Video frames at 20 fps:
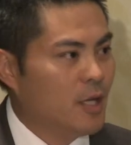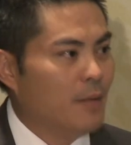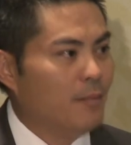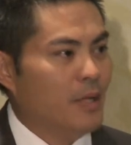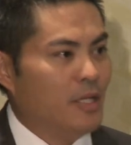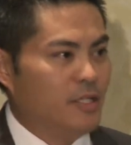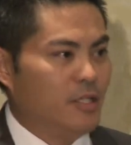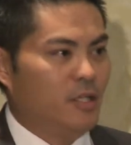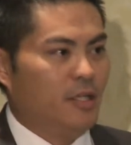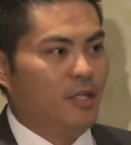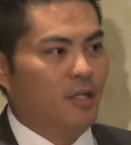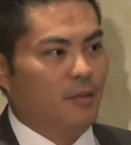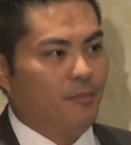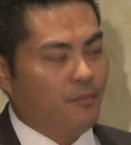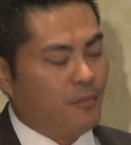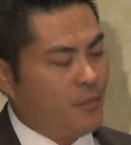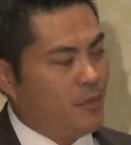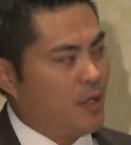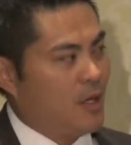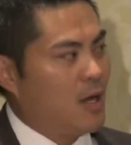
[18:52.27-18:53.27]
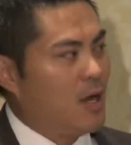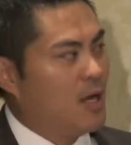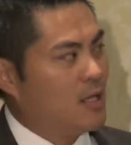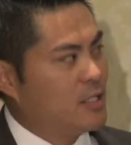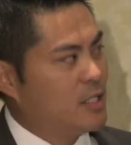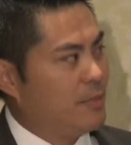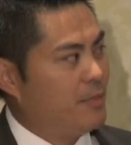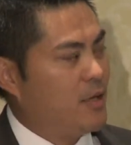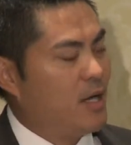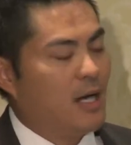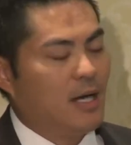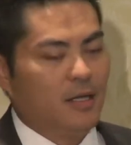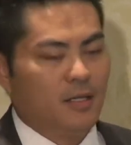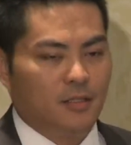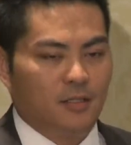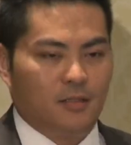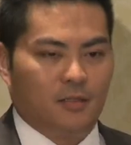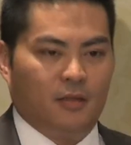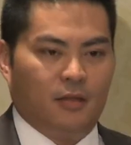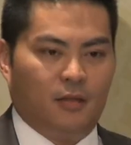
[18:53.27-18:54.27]
Basically, the concept behind
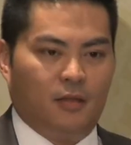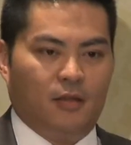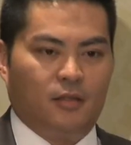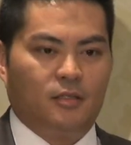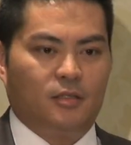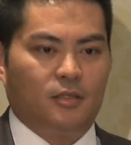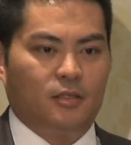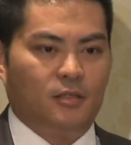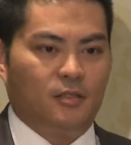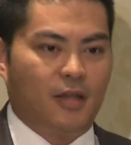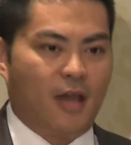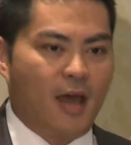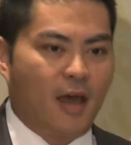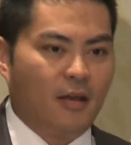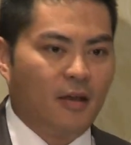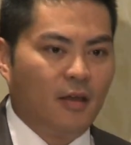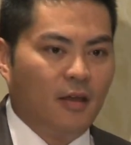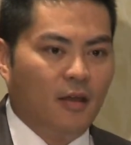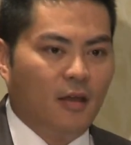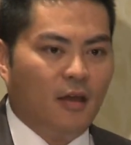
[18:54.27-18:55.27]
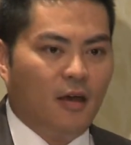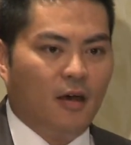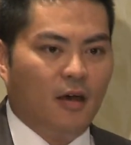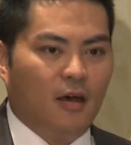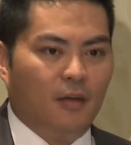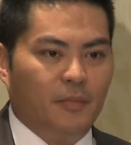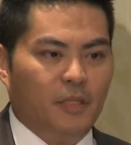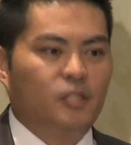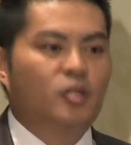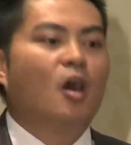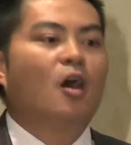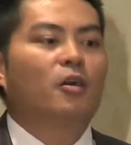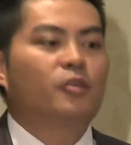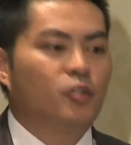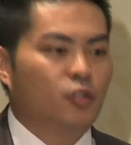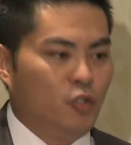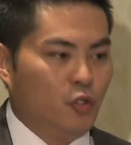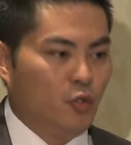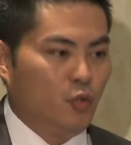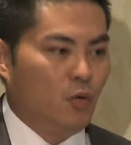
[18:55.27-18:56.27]
this is that it's hard
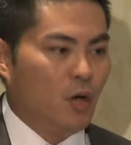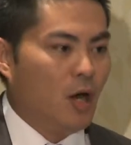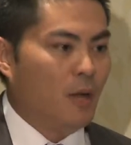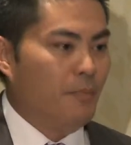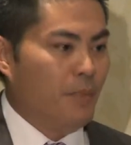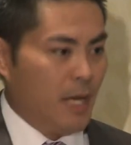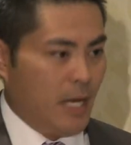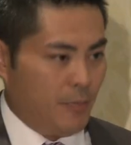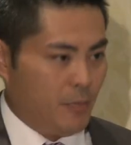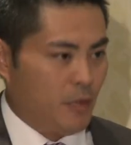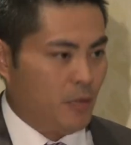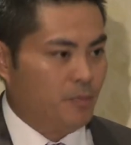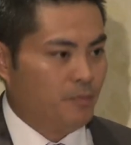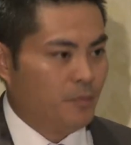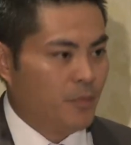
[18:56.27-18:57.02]
to do on paper.